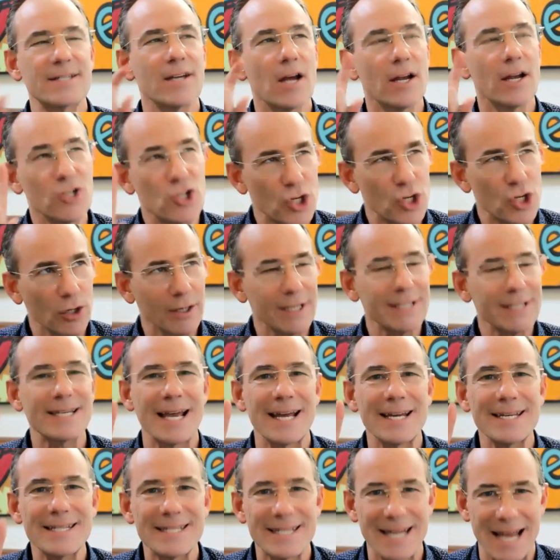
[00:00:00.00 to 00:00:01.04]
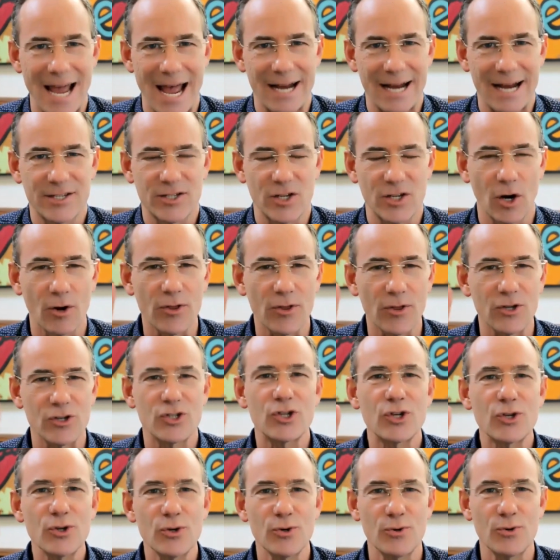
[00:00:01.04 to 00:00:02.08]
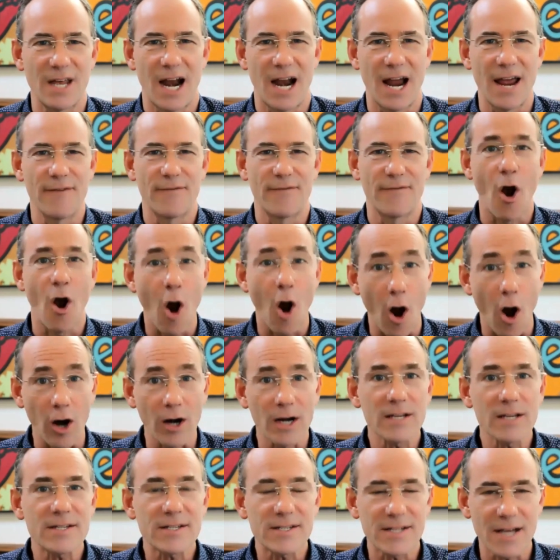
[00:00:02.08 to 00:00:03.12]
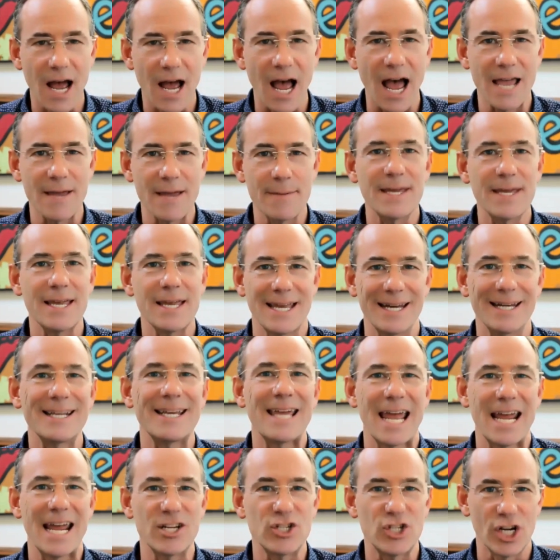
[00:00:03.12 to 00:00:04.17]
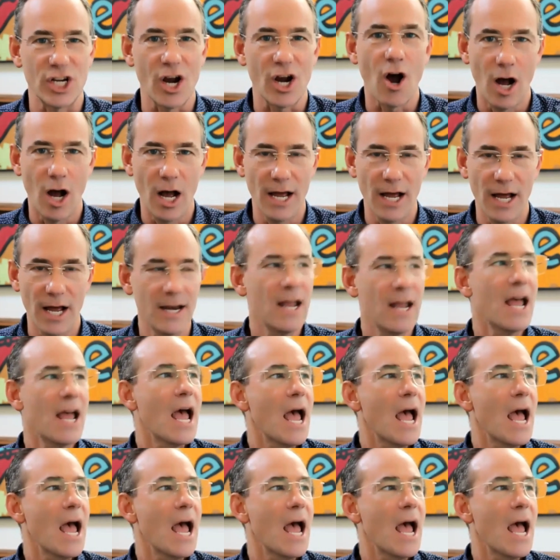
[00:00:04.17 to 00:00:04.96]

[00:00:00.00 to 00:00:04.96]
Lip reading: insurance and tax are the two that I have the hardest time engaging on